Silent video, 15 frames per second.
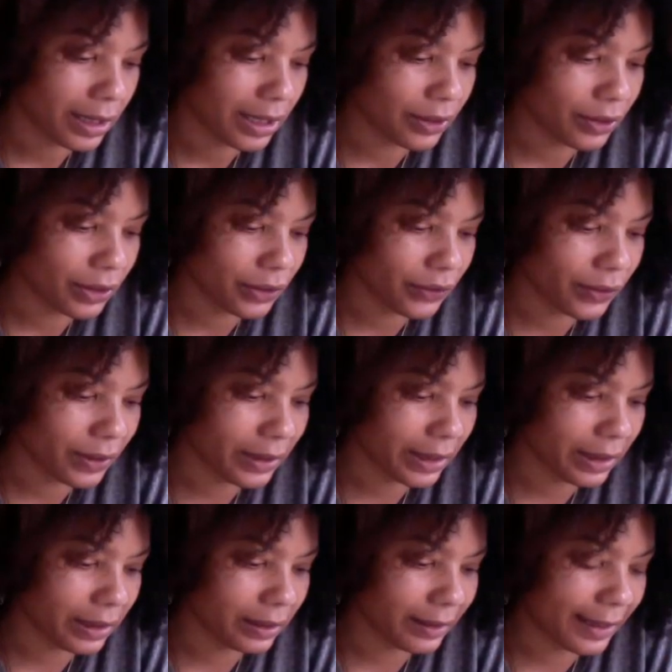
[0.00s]
and just for
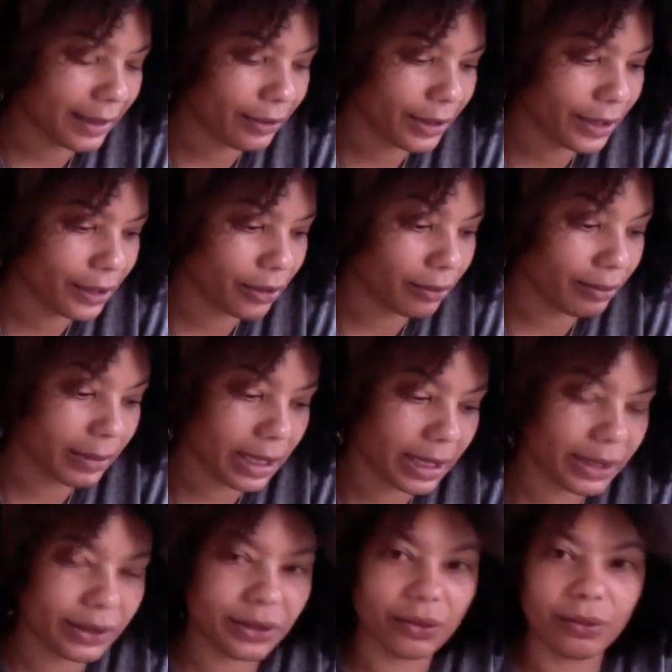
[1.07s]
like allowing your
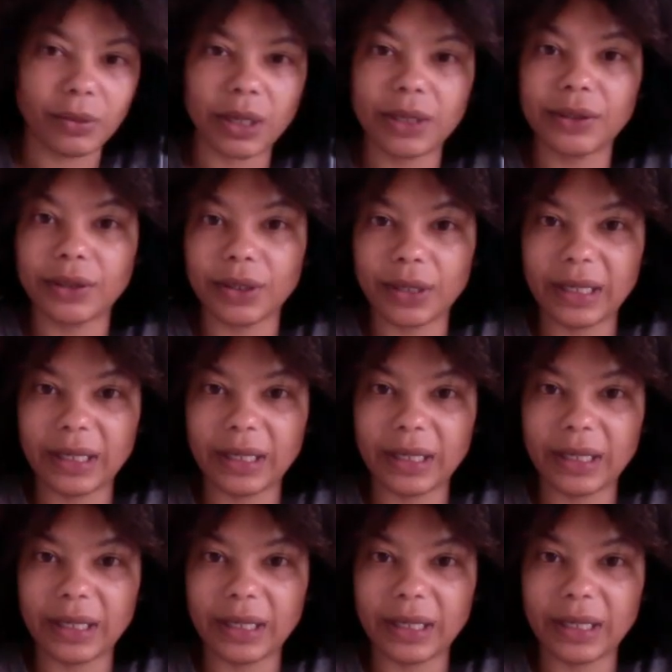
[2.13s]
mind to wander.